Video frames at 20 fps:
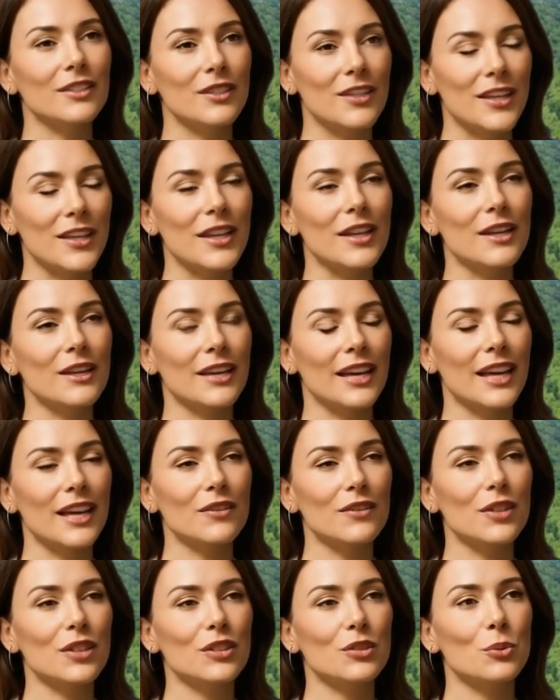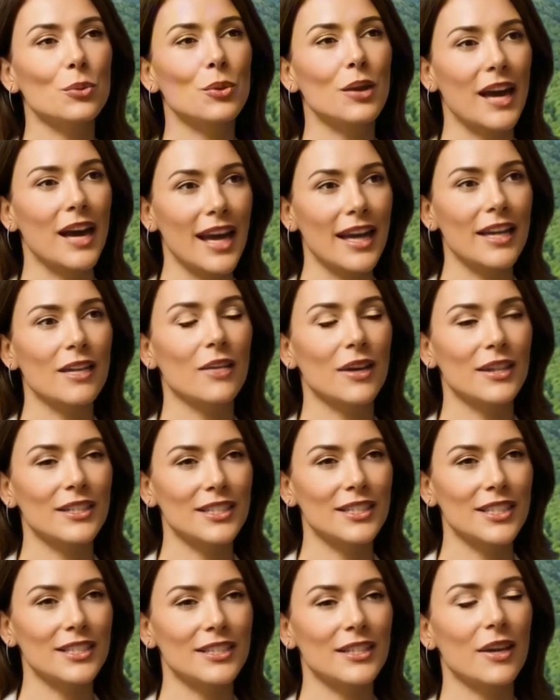Pelvic floor activation
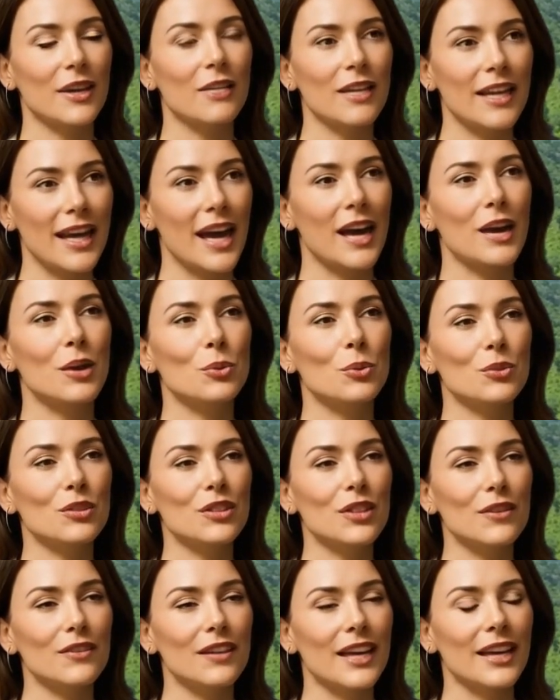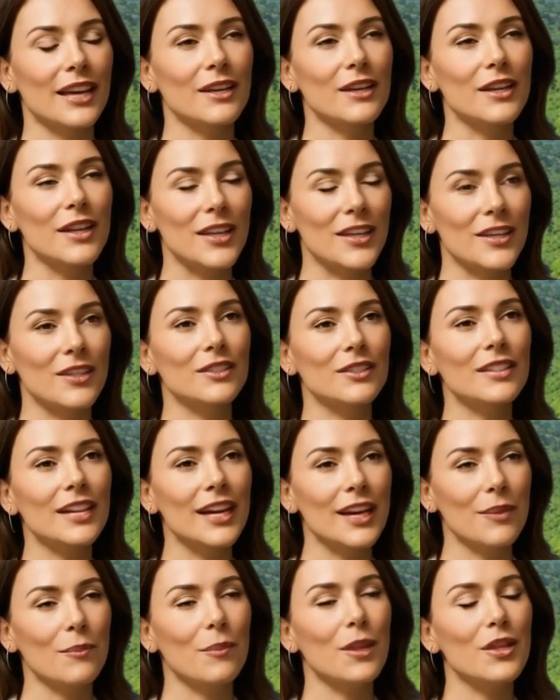begins by bringing your awareness to the
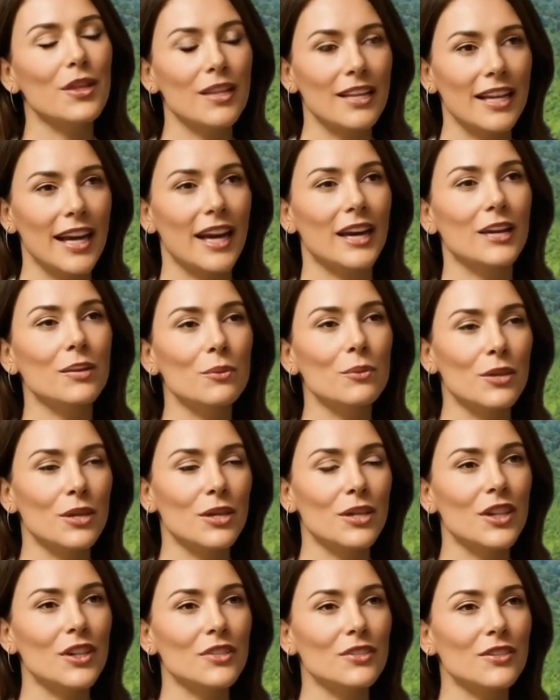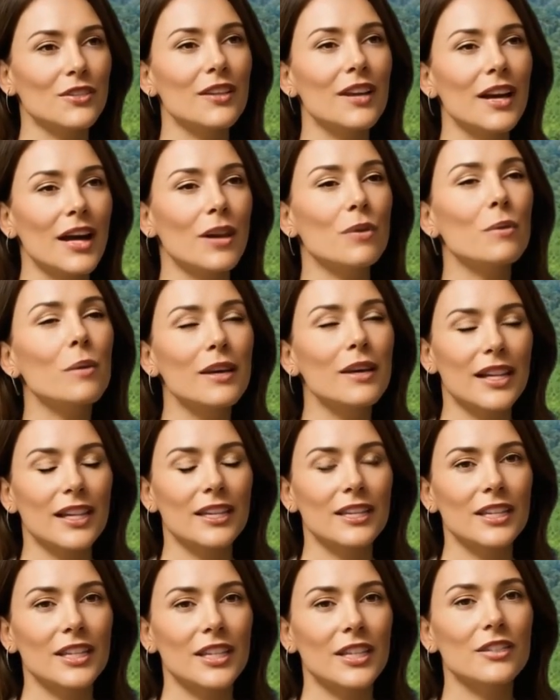perineal area, the space between the
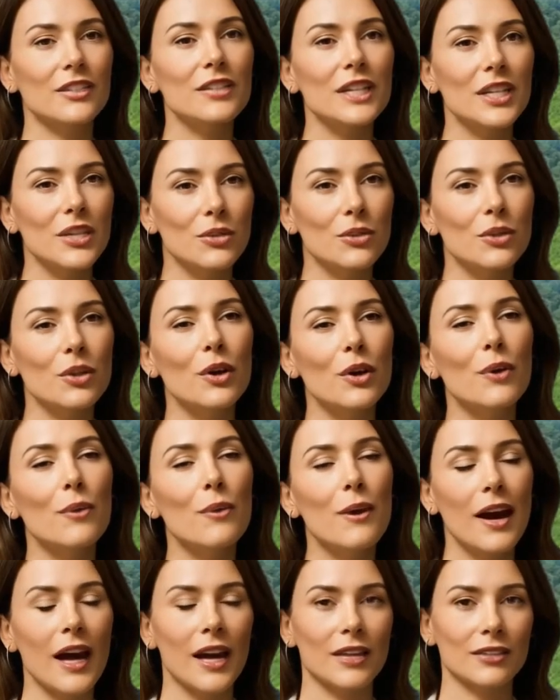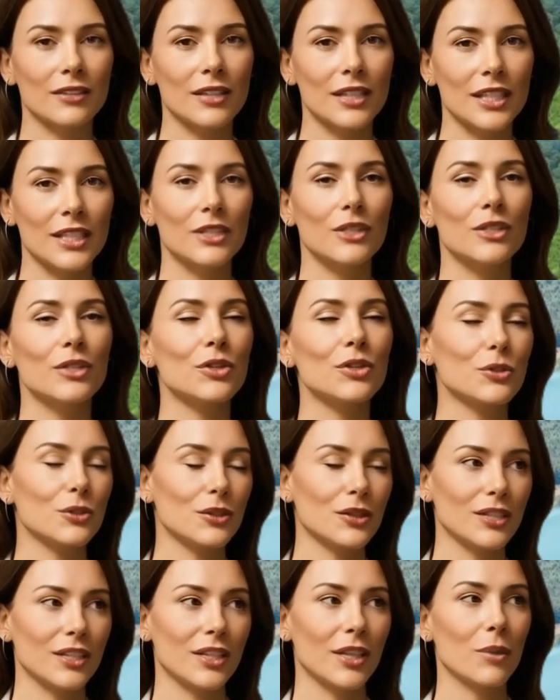scrotum and anus. Start
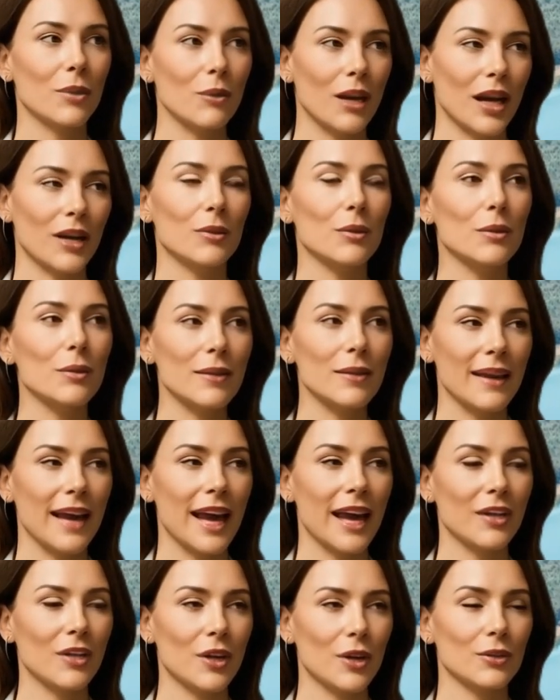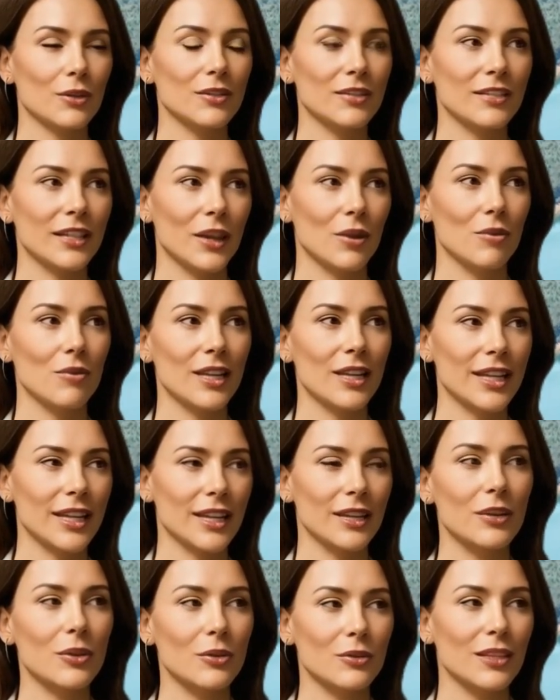by finding a quiet, comfortable place to
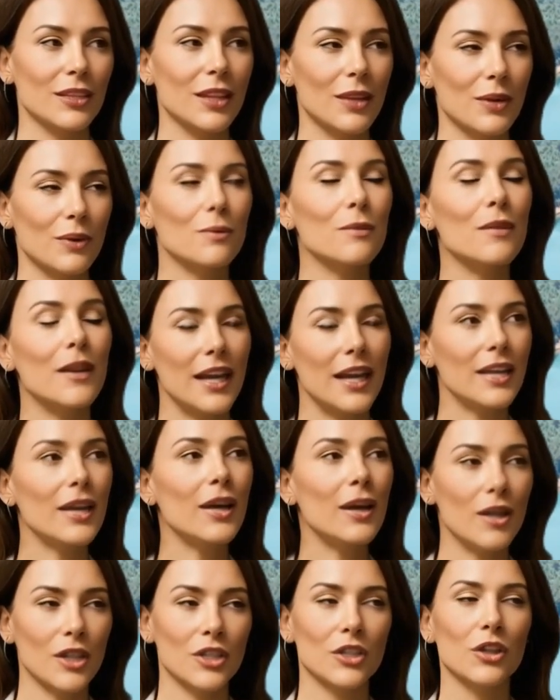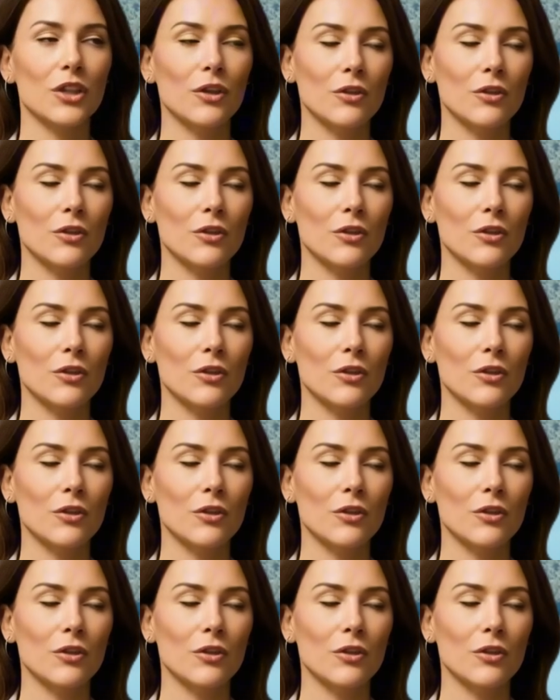sit or lie down.